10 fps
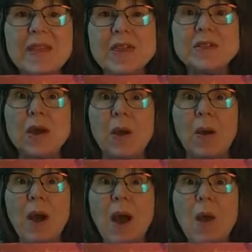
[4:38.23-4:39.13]
So
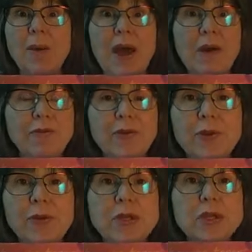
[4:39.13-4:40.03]
without
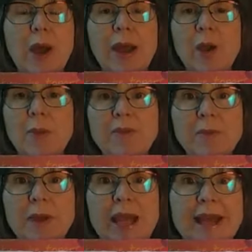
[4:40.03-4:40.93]
further ado, I hope
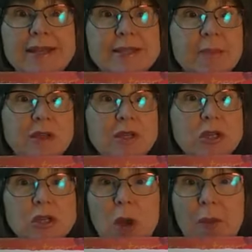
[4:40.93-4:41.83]
everybody has something to
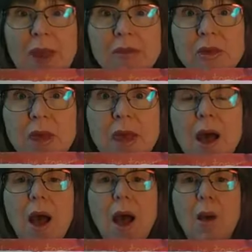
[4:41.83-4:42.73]
draw with
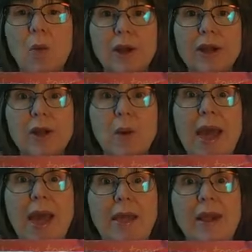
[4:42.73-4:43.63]
uh, we're going to go
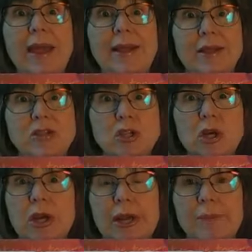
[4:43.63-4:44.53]
ahead and get
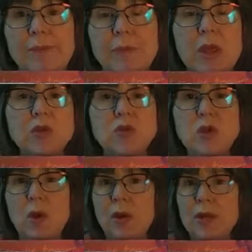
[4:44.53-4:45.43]
started.
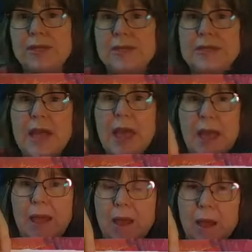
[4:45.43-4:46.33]
So
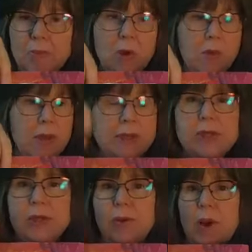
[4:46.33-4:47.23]
today I'm going
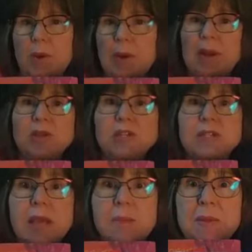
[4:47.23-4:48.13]
to, um, I'm going to just
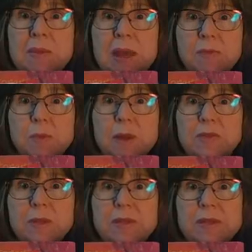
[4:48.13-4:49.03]
take me a minute for me to
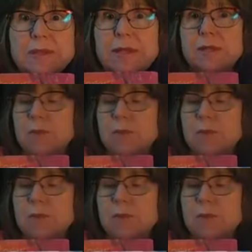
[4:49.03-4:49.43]
flip these things